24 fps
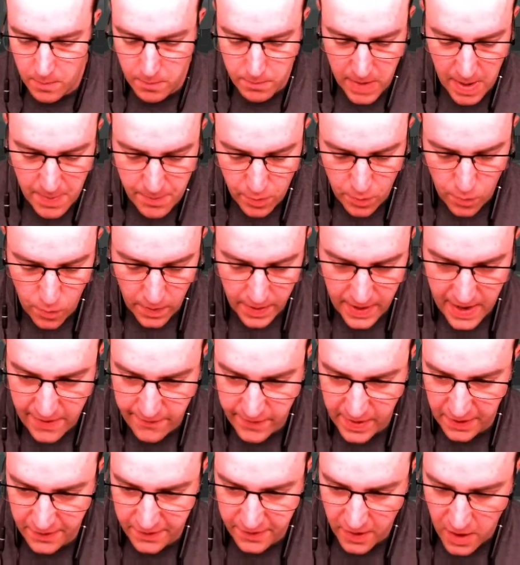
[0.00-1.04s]
Maybe we want to
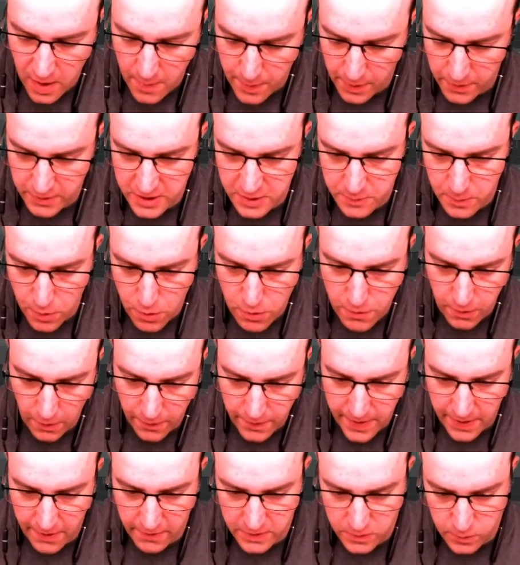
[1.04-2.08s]
have a turbo smooth
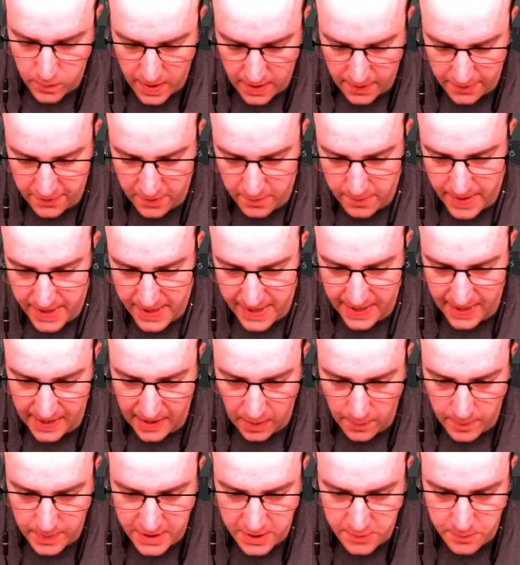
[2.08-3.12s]
on there as well to make it a
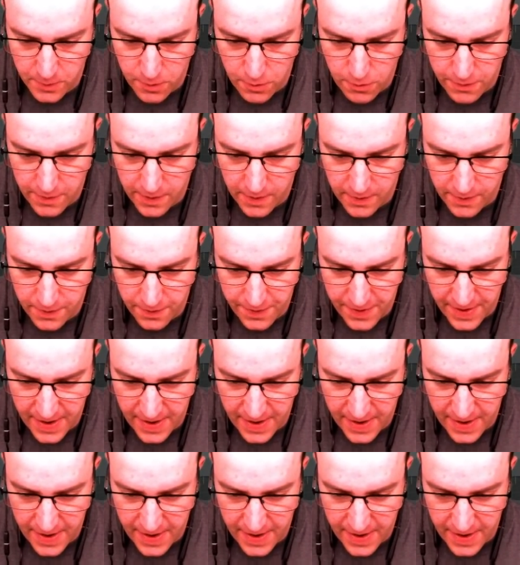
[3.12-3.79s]
little bit smoother.